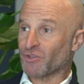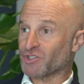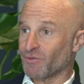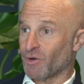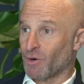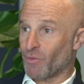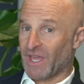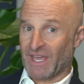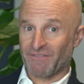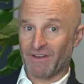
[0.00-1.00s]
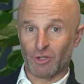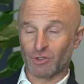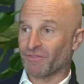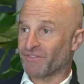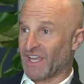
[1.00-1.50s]
First of all, we have a
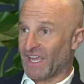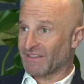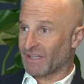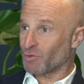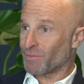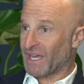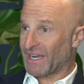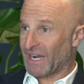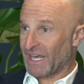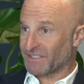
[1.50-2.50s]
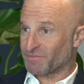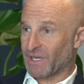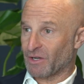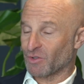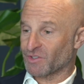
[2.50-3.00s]
lot of data to be analyzed
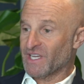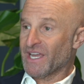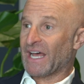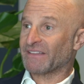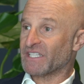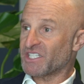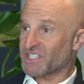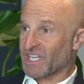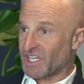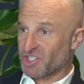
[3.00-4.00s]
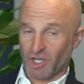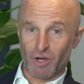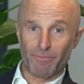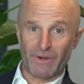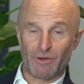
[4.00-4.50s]
because at this stage, the
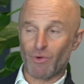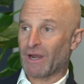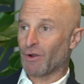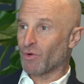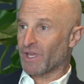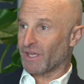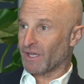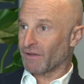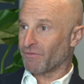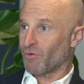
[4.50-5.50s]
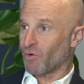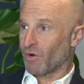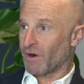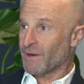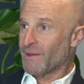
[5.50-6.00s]
company we are looking
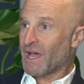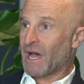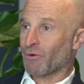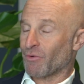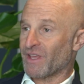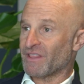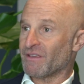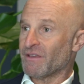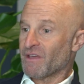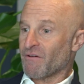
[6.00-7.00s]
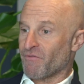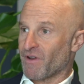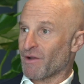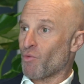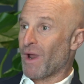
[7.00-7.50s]
for are already
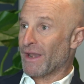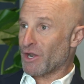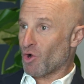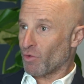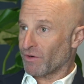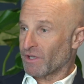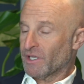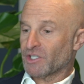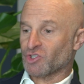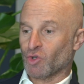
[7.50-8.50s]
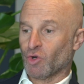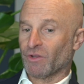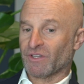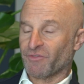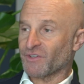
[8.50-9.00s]
very well known.
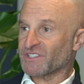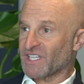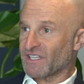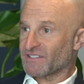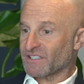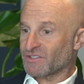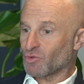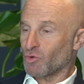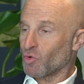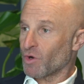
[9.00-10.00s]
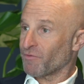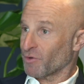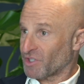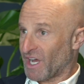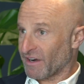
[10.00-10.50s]
So the first thing is to look
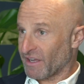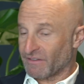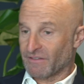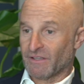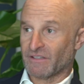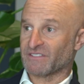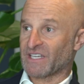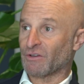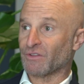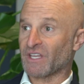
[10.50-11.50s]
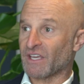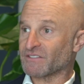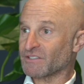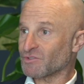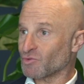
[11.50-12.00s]
for target. The second thing
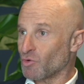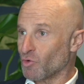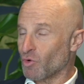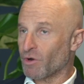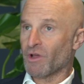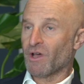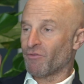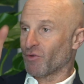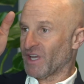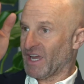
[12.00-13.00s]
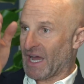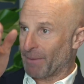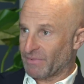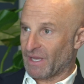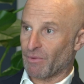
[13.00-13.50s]
is to look for the
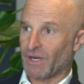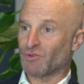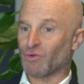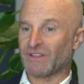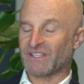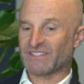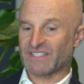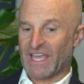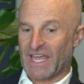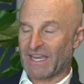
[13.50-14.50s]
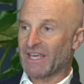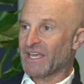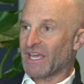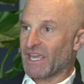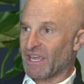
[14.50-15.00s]
cap table and to understand
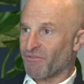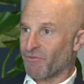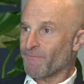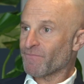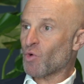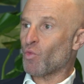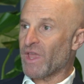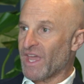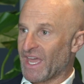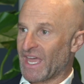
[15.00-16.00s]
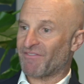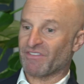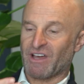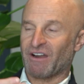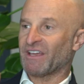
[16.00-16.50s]
if we
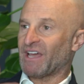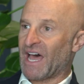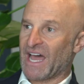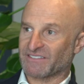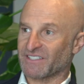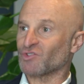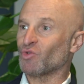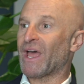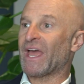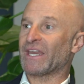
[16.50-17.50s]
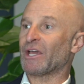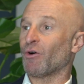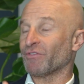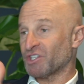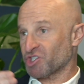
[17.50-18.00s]
have direct access to any
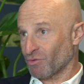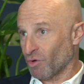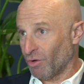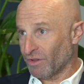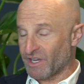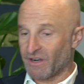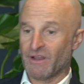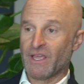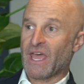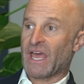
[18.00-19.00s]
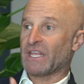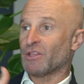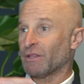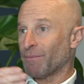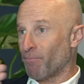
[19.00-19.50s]
of the shareholder, any
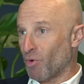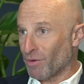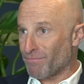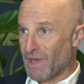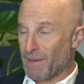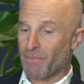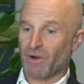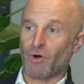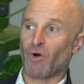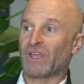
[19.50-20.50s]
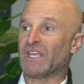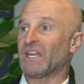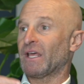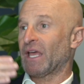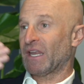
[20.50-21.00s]
the board member, or
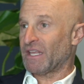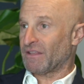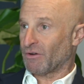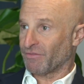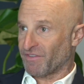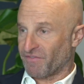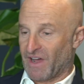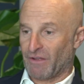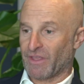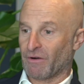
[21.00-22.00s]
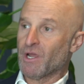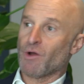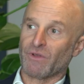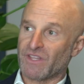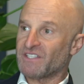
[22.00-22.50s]
in any of the founder.
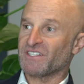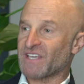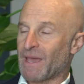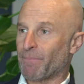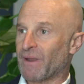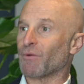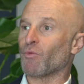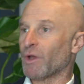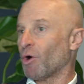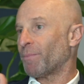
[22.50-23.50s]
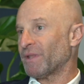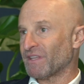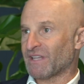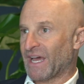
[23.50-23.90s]
When this has happened, we open the